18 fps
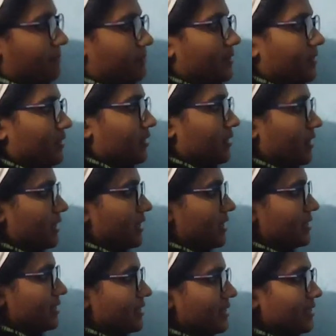them.
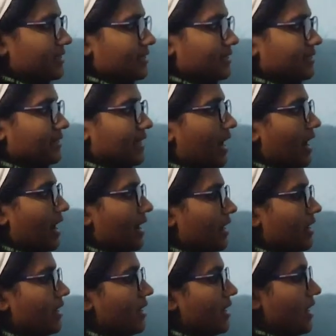The distance is
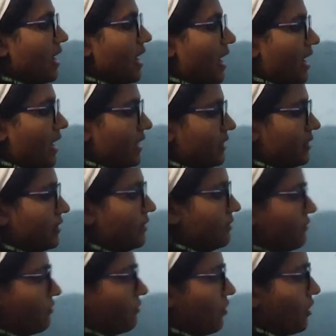r
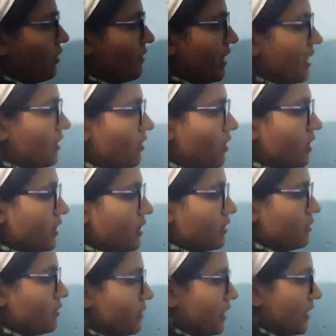and what we are
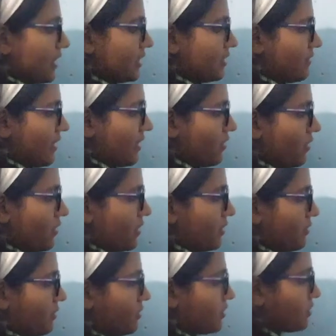going to do is we are
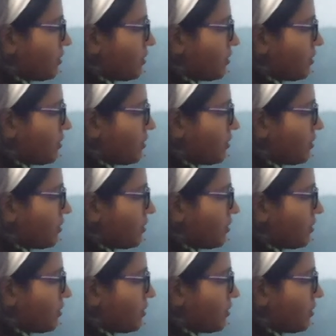going to